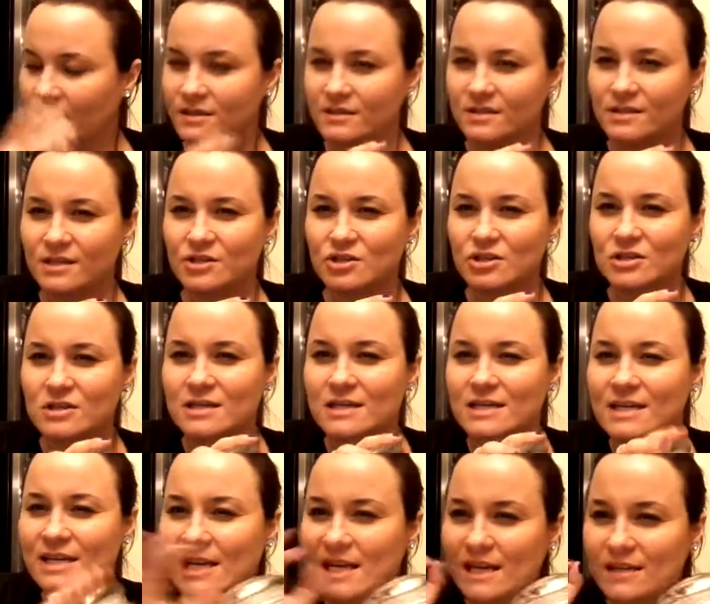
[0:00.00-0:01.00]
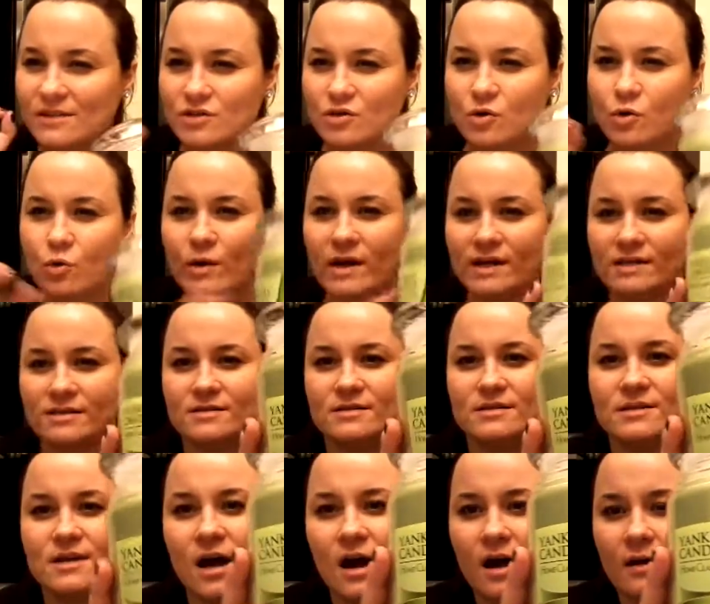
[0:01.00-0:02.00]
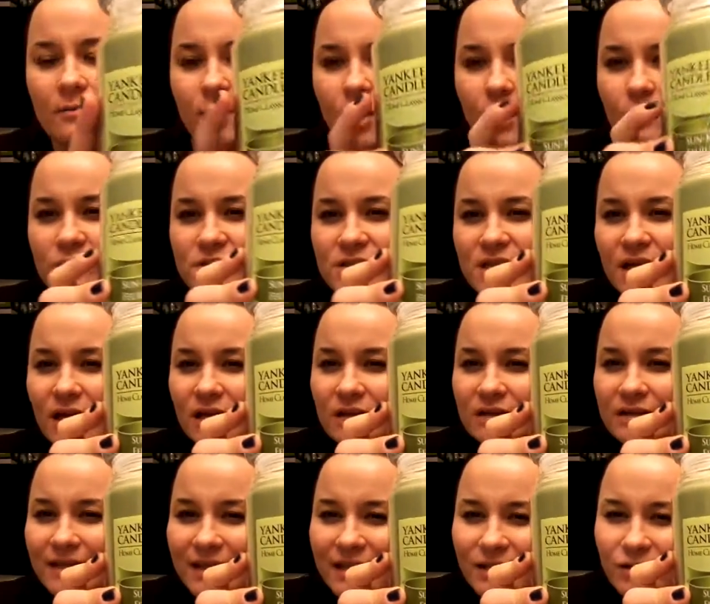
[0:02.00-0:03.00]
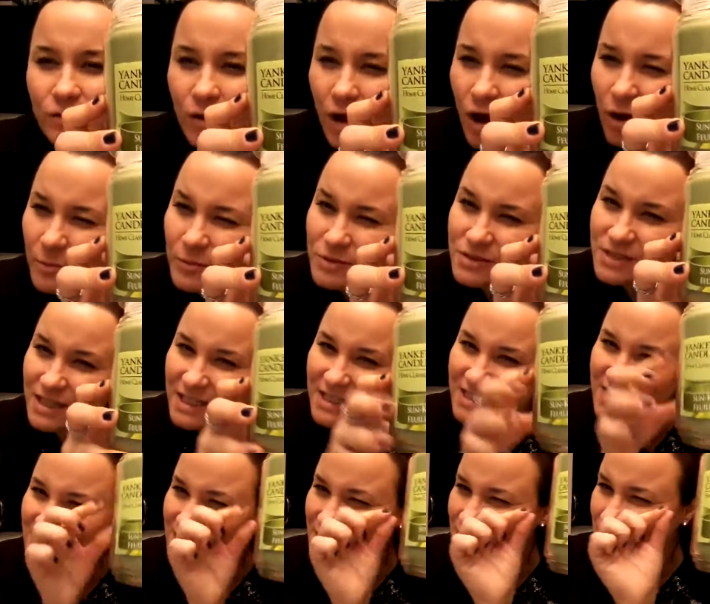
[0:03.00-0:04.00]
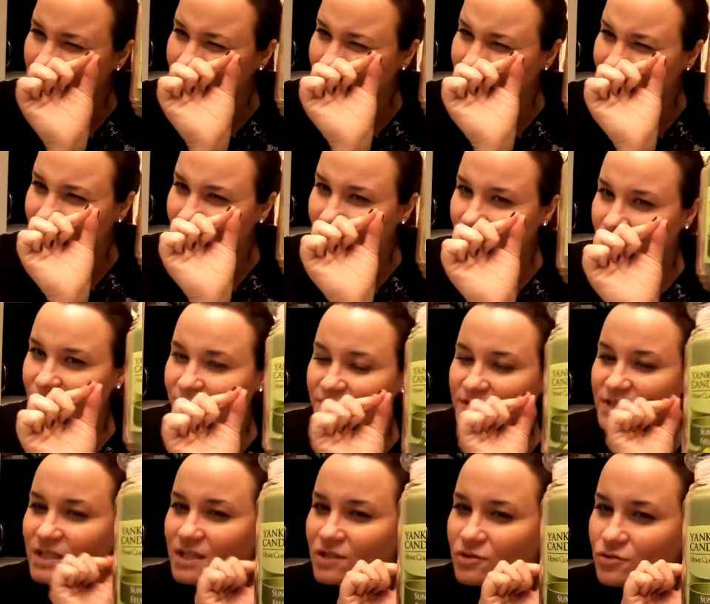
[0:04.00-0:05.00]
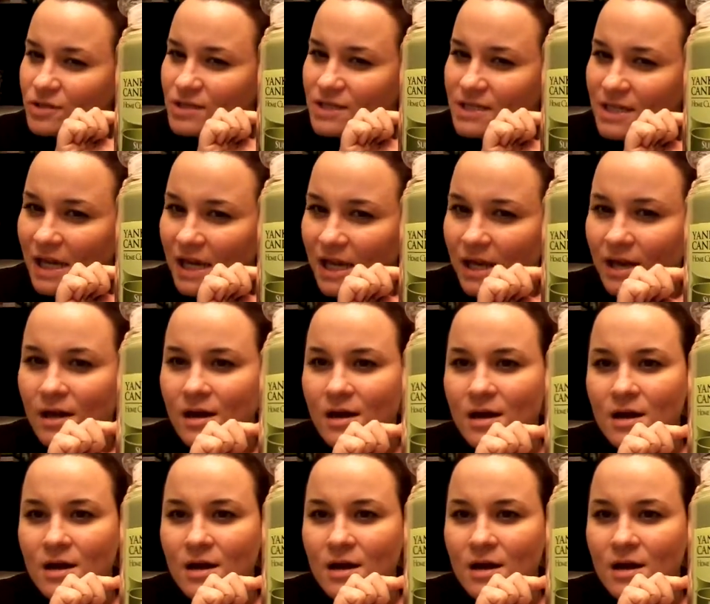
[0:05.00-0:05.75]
such a neat twist. Almost like almost a smidgen of citrusy,